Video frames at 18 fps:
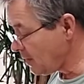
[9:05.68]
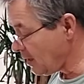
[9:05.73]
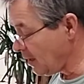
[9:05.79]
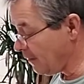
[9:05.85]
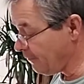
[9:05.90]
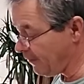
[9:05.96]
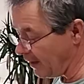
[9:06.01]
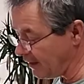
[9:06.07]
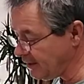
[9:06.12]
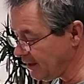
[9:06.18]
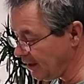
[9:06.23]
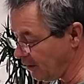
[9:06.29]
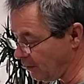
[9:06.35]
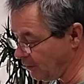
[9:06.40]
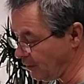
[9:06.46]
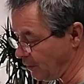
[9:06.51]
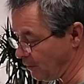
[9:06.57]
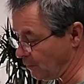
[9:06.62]
If I
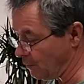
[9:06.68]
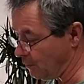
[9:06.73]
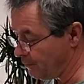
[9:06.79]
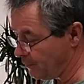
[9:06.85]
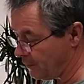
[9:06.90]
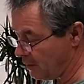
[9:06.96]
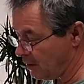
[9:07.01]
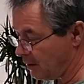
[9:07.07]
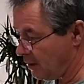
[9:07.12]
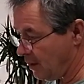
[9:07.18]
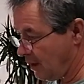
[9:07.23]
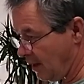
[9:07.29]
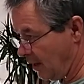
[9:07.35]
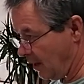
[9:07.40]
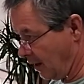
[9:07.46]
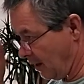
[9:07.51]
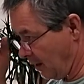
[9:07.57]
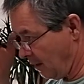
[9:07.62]
tell you
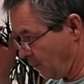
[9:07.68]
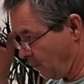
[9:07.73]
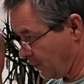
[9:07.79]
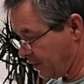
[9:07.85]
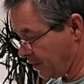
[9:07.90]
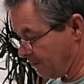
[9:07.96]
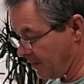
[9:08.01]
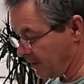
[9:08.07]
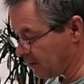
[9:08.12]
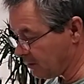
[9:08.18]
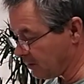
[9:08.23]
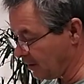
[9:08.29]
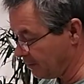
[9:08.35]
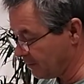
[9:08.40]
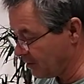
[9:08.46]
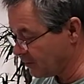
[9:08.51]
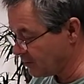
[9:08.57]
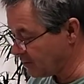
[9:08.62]
with a mental
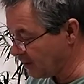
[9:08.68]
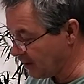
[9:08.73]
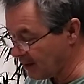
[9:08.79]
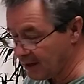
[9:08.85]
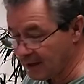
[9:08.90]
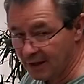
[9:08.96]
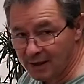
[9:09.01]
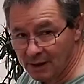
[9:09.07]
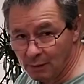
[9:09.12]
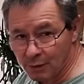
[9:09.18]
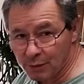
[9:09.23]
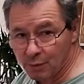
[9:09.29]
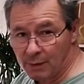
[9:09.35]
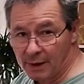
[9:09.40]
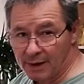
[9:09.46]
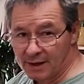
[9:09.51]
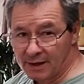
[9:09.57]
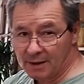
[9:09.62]
image that anything with
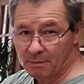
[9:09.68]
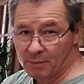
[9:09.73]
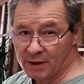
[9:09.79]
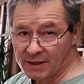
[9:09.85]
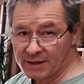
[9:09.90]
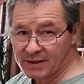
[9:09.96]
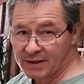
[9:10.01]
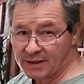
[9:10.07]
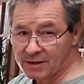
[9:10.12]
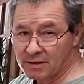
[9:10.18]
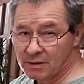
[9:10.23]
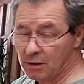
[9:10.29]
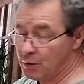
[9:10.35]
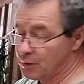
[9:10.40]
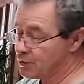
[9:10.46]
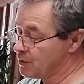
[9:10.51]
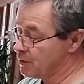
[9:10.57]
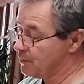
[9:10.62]
red in it brings things
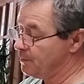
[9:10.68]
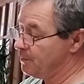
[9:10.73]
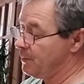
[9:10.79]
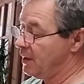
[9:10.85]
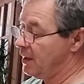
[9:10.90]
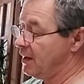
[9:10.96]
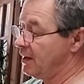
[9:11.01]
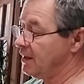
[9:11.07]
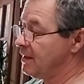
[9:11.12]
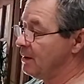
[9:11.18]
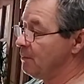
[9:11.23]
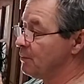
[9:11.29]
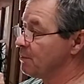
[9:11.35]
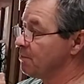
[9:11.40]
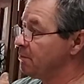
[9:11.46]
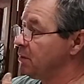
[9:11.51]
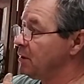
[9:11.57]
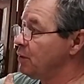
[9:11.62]
closer, anything
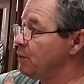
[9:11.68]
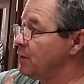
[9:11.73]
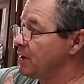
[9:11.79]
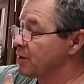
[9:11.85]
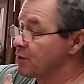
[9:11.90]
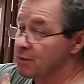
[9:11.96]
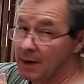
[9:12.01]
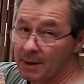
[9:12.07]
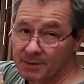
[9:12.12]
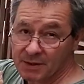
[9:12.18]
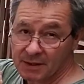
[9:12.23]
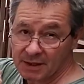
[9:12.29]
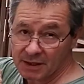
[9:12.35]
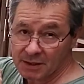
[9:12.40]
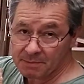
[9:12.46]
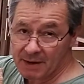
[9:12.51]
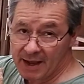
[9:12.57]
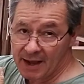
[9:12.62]
with blue in it drops
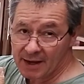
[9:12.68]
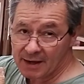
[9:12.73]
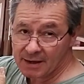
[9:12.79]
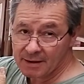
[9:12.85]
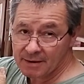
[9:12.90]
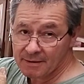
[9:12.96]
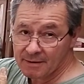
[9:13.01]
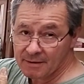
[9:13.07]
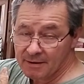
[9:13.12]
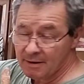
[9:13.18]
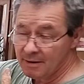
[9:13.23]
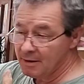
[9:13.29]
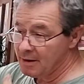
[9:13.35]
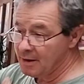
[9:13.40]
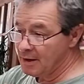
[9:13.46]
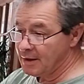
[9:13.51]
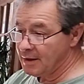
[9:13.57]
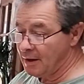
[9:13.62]
things back,
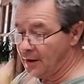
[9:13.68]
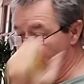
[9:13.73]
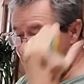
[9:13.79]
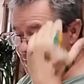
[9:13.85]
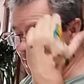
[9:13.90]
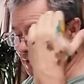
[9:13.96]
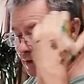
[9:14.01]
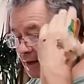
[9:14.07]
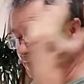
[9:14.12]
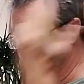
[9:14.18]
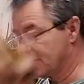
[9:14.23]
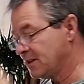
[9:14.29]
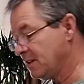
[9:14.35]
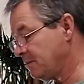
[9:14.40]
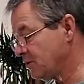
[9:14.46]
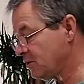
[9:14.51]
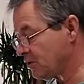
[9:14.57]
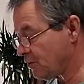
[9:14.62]
now all of a sudden you got this
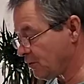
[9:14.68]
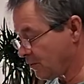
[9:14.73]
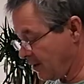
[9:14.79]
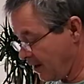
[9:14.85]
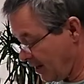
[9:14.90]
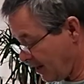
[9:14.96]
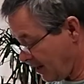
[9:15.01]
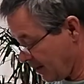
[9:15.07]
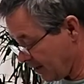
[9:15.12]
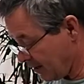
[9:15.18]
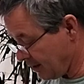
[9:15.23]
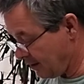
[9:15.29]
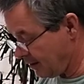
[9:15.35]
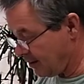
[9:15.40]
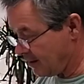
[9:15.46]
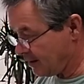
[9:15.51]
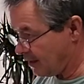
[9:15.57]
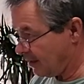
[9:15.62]
image in your head
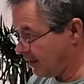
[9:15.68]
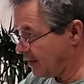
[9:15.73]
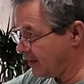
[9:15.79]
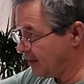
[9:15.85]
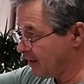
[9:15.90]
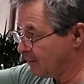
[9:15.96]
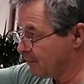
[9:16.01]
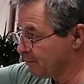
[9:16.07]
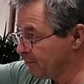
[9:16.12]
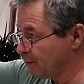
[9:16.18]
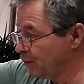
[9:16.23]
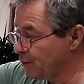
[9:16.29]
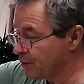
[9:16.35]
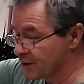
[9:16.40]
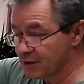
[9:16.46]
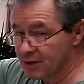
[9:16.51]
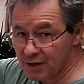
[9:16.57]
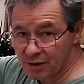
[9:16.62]
that anything with blue
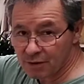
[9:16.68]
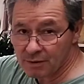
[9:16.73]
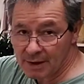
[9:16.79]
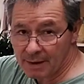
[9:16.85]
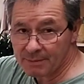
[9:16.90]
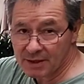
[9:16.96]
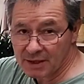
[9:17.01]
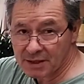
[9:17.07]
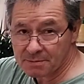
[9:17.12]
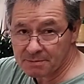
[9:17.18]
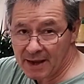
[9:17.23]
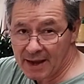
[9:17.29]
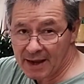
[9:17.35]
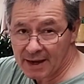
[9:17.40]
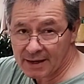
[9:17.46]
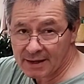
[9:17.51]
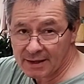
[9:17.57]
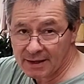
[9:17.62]
in it is going to drop things
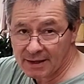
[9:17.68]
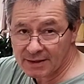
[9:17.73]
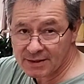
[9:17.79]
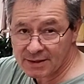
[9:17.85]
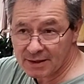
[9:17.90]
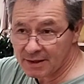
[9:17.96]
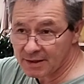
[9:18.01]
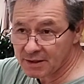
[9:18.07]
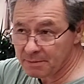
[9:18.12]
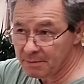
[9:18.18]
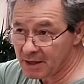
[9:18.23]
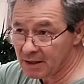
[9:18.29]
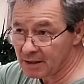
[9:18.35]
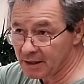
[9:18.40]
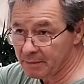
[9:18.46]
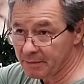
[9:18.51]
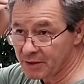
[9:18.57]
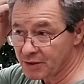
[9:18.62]
back. It's a
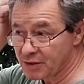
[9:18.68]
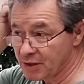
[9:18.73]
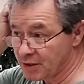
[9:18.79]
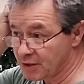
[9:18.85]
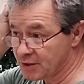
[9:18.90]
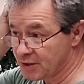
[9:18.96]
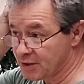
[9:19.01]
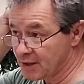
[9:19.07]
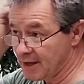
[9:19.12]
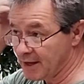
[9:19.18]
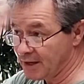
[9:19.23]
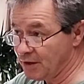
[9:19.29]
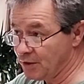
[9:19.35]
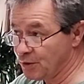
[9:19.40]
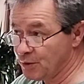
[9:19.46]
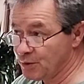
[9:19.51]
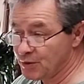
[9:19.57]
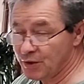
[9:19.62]
mental image. It's like
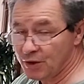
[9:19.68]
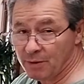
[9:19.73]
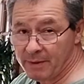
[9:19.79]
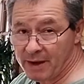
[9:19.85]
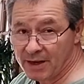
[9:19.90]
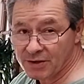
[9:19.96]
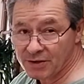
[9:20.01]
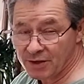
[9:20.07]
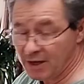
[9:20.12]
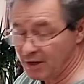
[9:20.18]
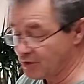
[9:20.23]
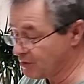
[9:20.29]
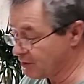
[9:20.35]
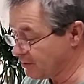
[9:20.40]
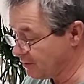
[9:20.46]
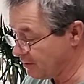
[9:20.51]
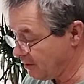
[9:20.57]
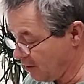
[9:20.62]
you're using your
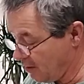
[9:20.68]
imagination.